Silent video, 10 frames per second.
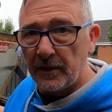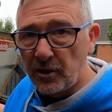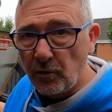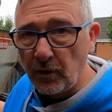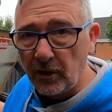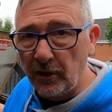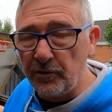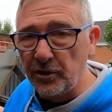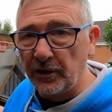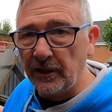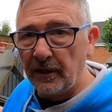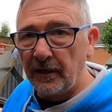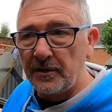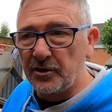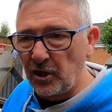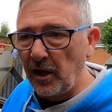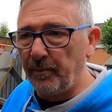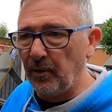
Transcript: So conclusion, sky